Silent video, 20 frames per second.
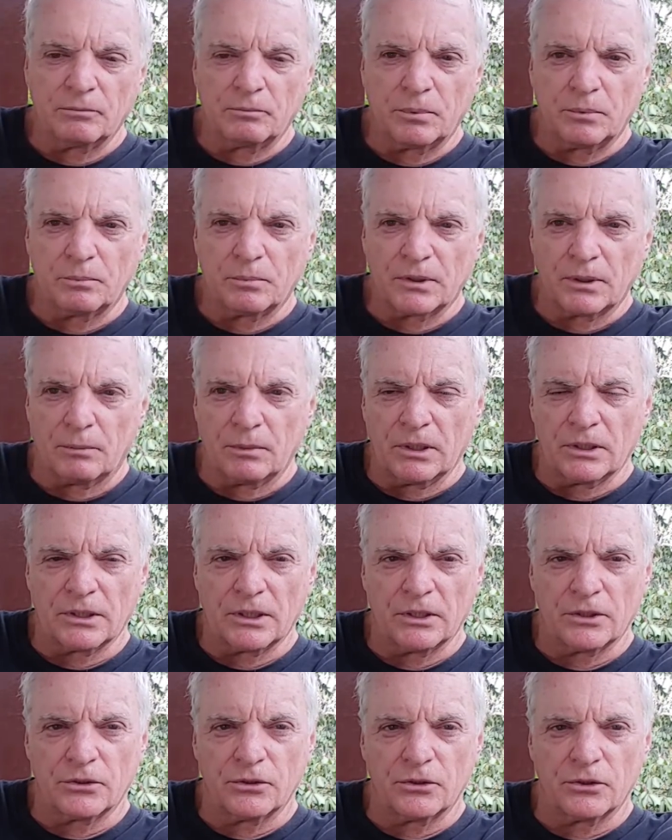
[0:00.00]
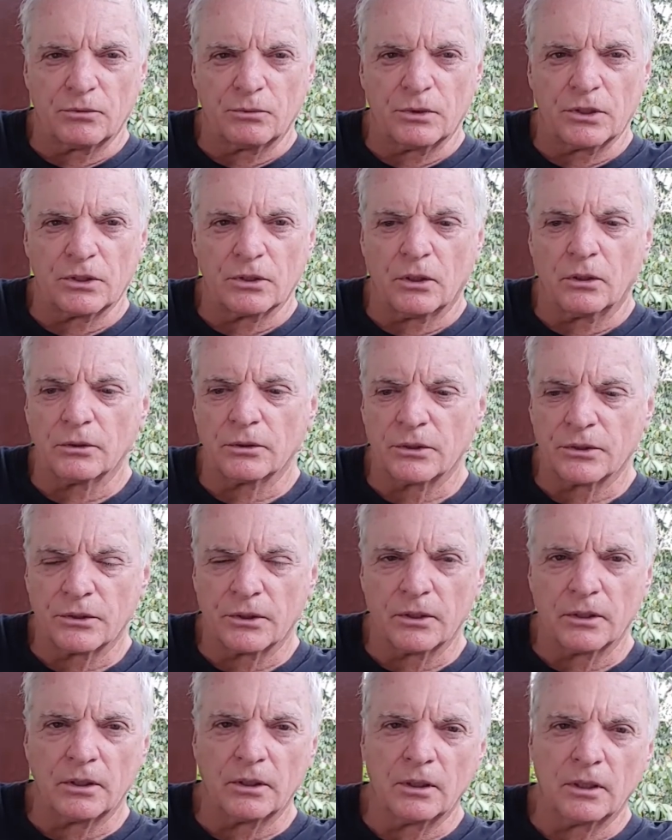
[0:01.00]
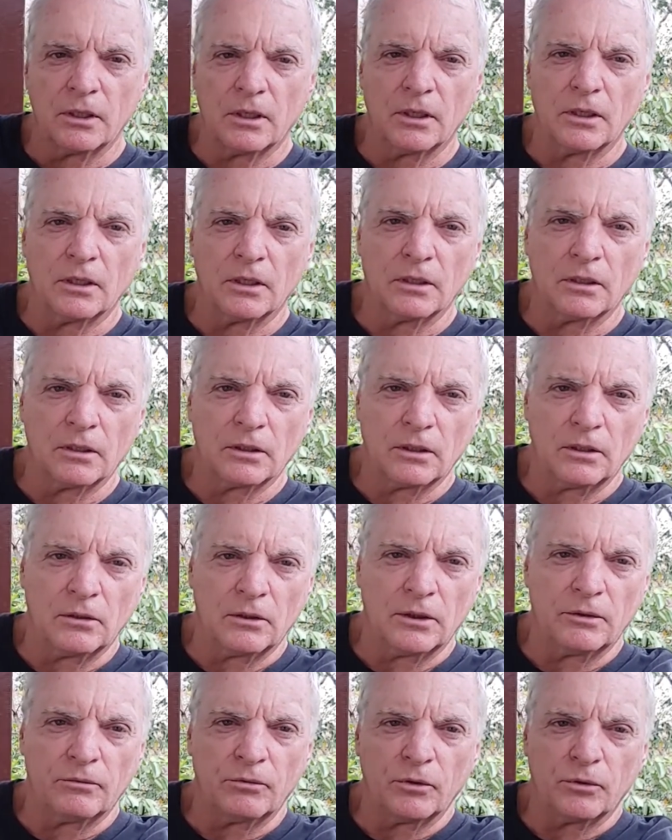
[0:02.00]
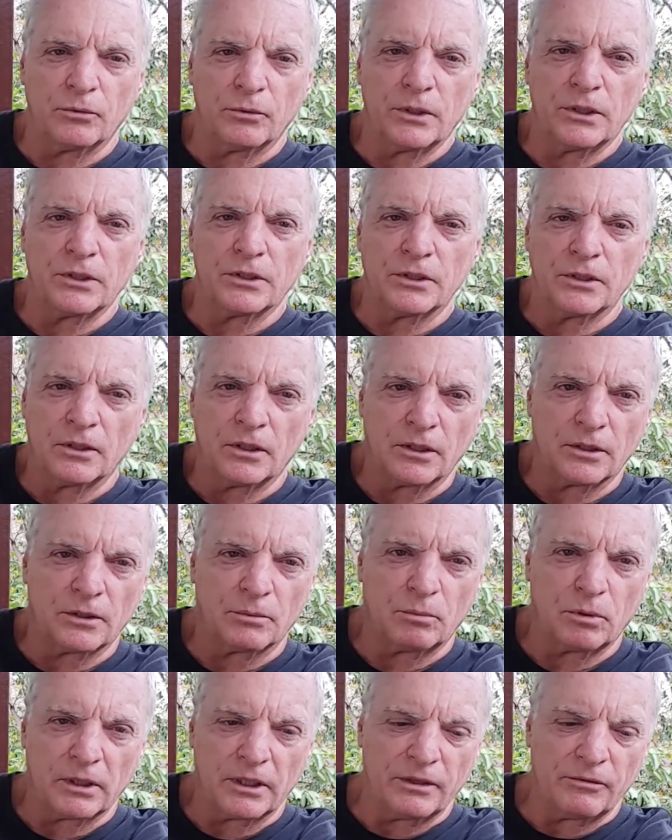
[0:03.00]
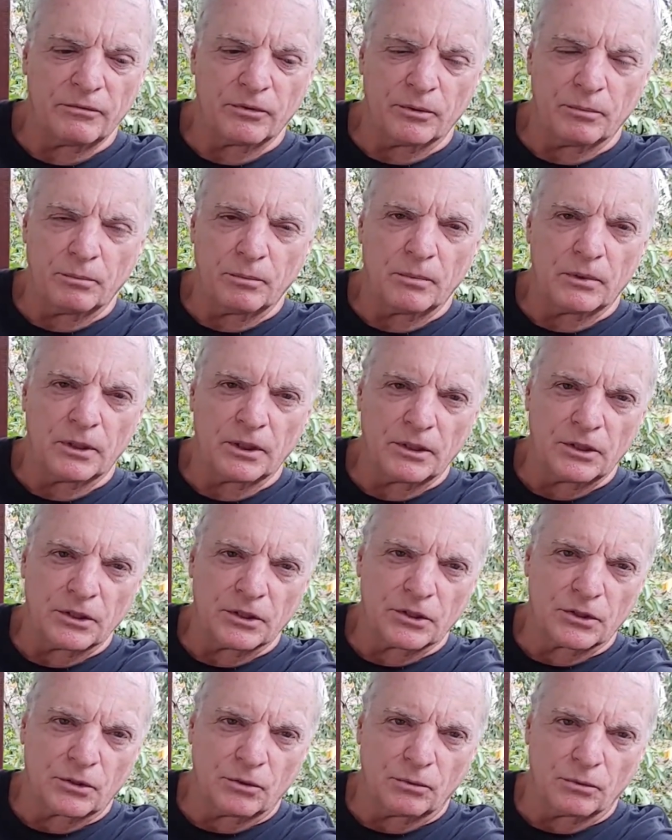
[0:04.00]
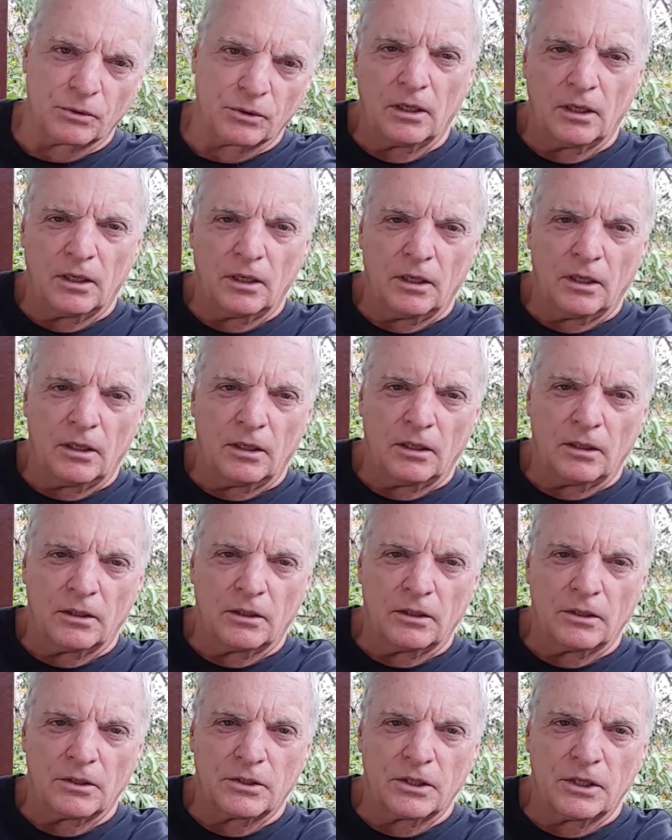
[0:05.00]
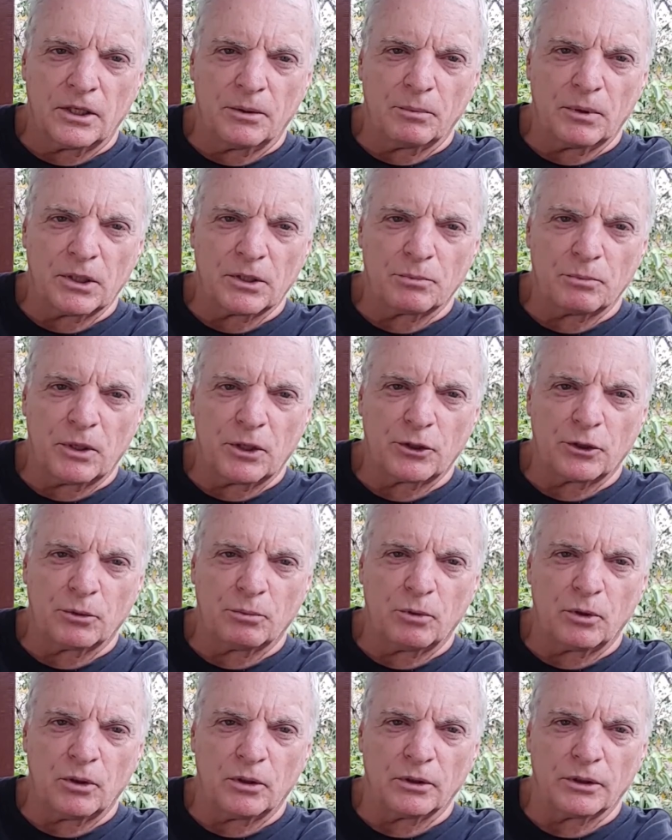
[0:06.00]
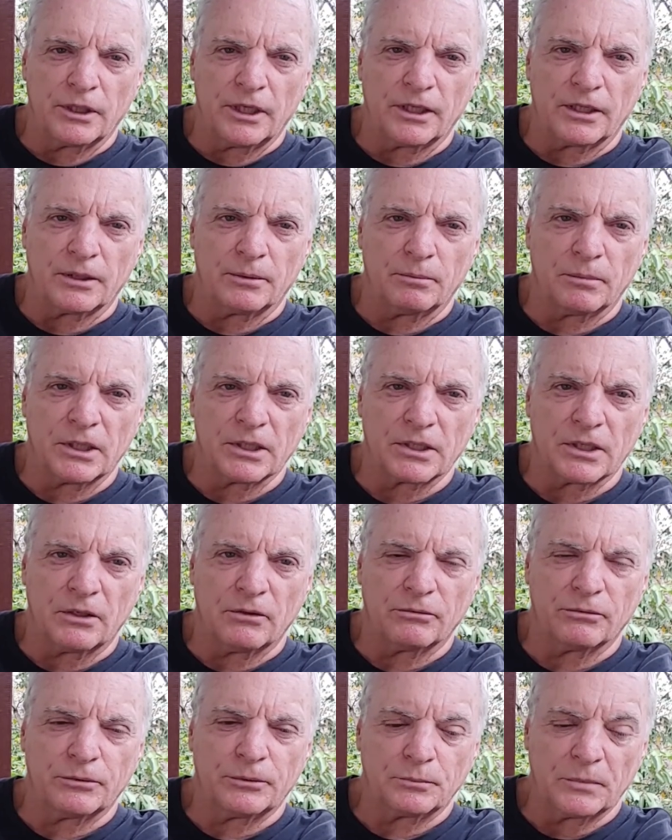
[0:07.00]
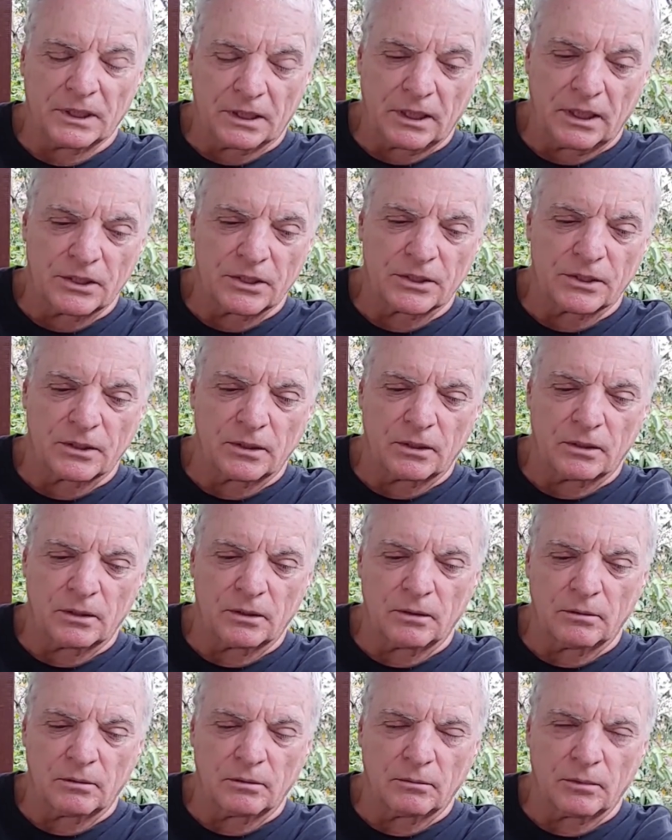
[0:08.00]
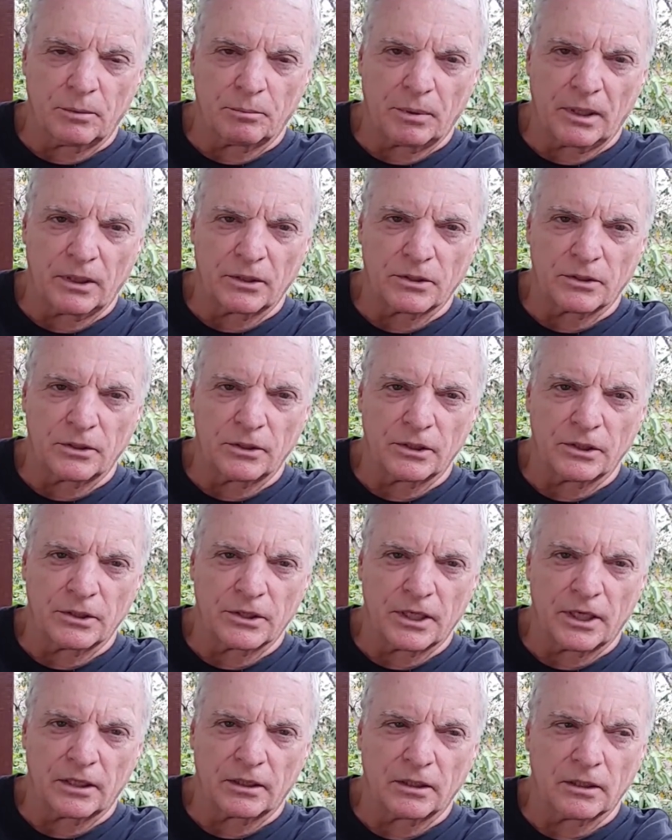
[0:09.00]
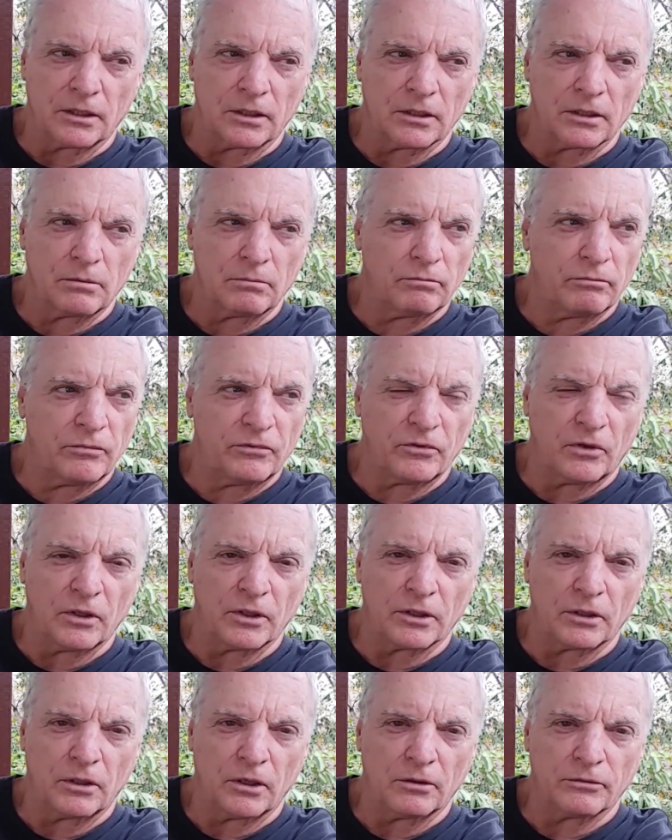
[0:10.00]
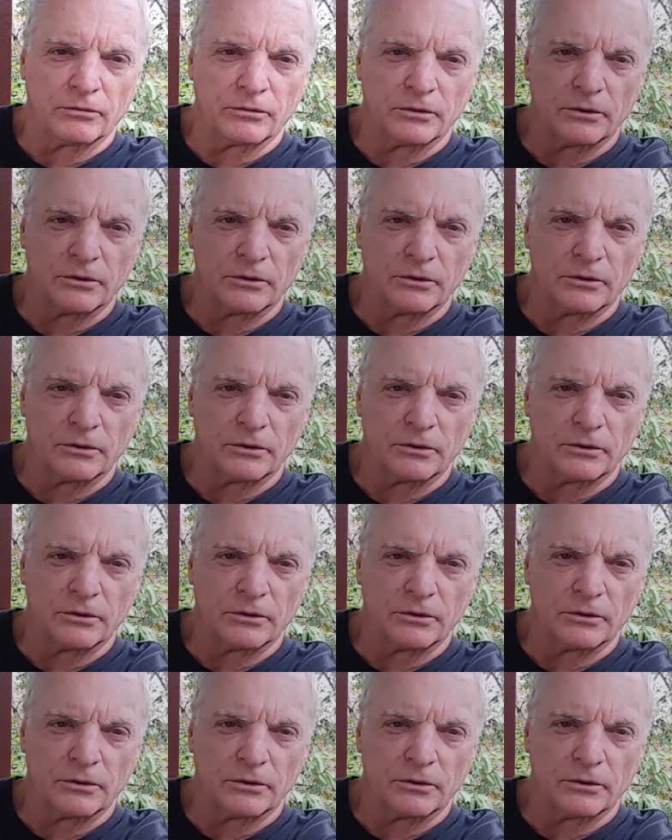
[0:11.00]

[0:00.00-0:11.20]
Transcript: If somebody says there's results, then you know, I have no reason not to believe them. I just don't see them as measurable yet myself, because my pants aren't exactly falling off.